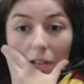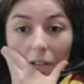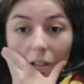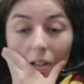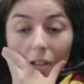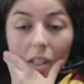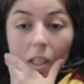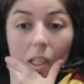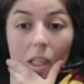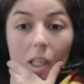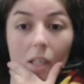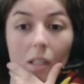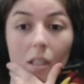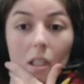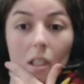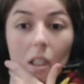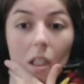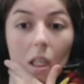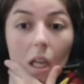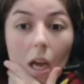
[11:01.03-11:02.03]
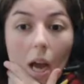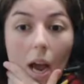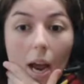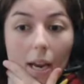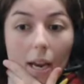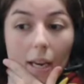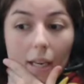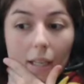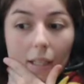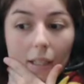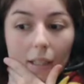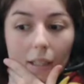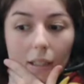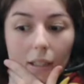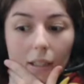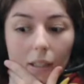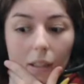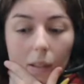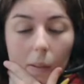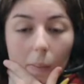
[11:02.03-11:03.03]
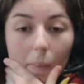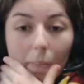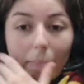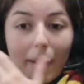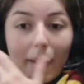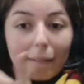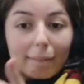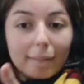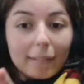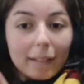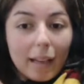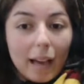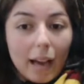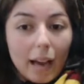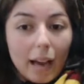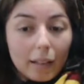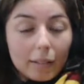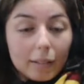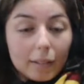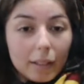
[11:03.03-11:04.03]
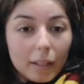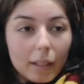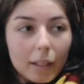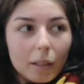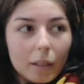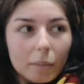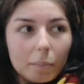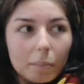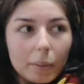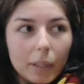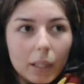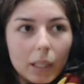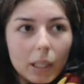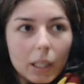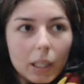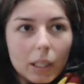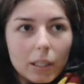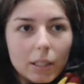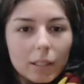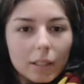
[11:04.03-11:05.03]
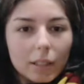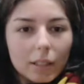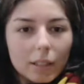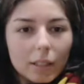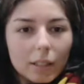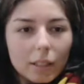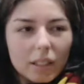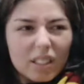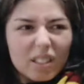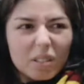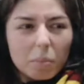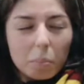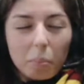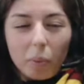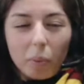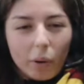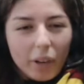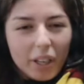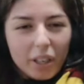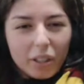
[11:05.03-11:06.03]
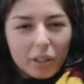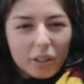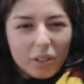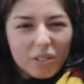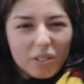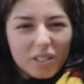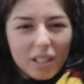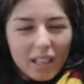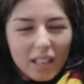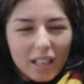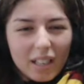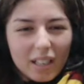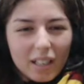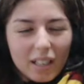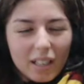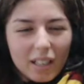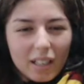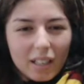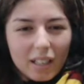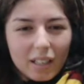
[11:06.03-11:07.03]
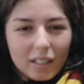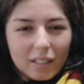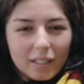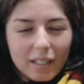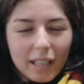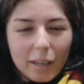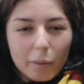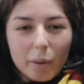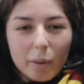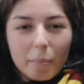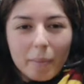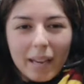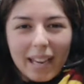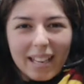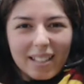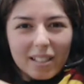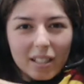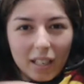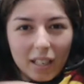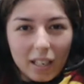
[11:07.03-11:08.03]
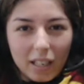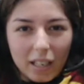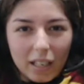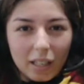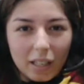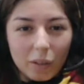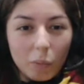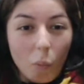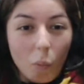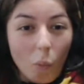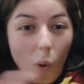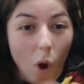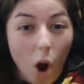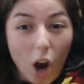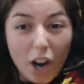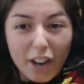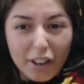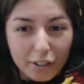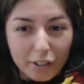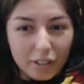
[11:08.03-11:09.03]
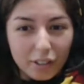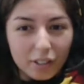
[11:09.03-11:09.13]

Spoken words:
is like batata, but boiled. They were made in water,